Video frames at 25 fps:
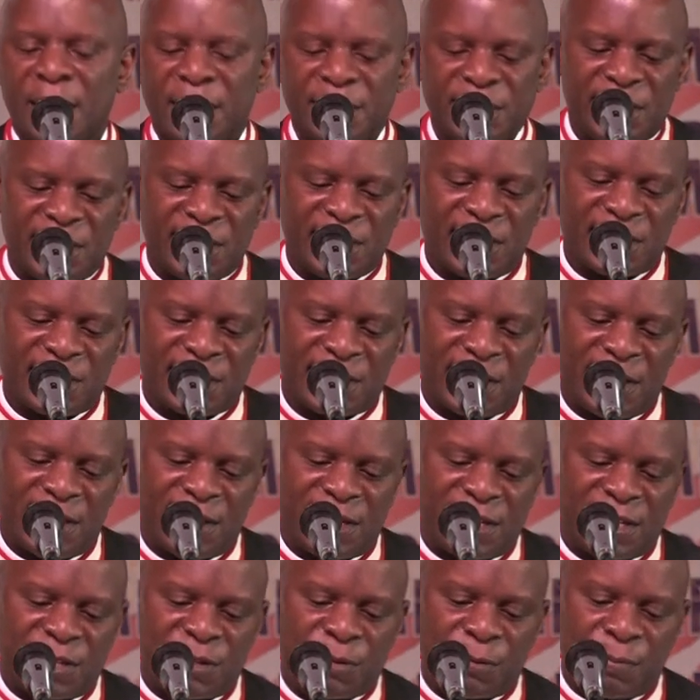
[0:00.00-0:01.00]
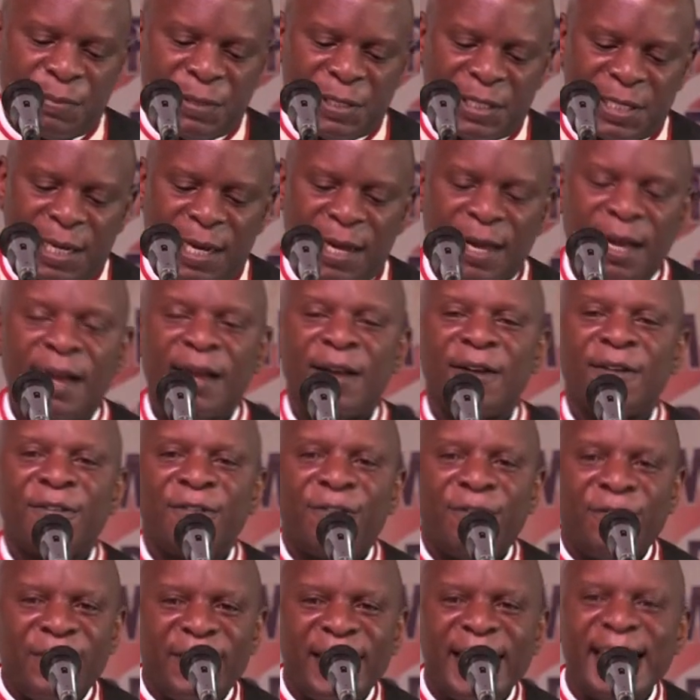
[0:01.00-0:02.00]
Jesus says to Peter,
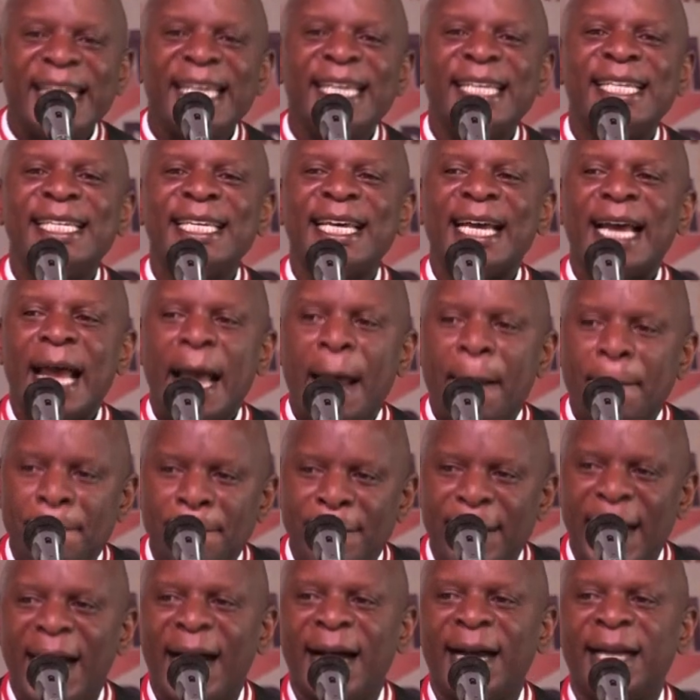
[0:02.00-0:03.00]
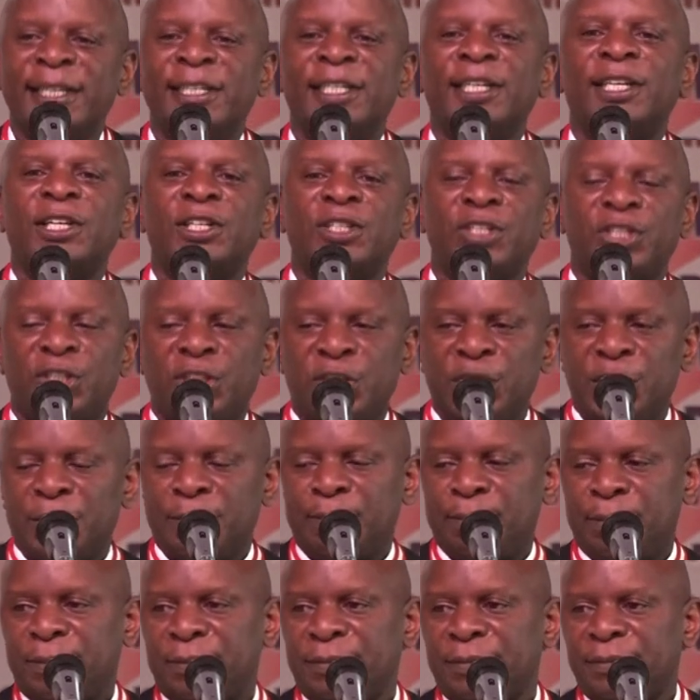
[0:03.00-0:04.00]
"Feed my
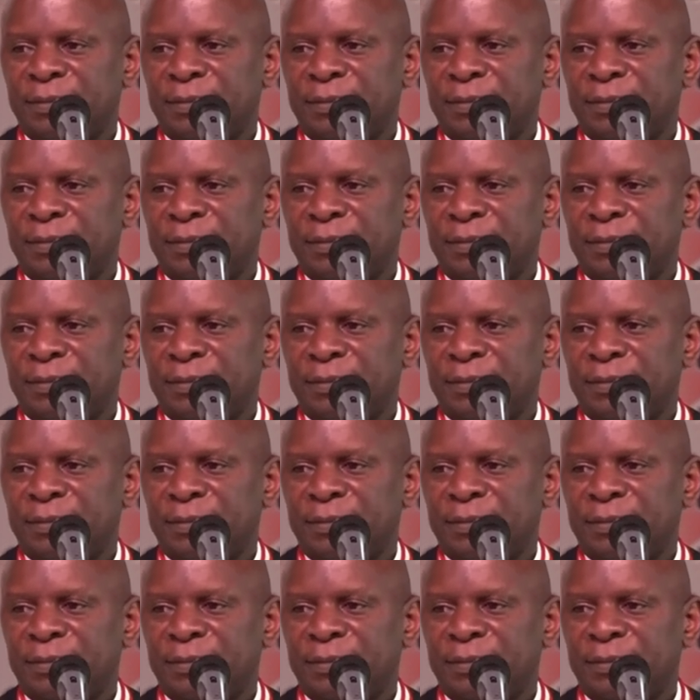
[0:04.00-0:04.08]
sheep,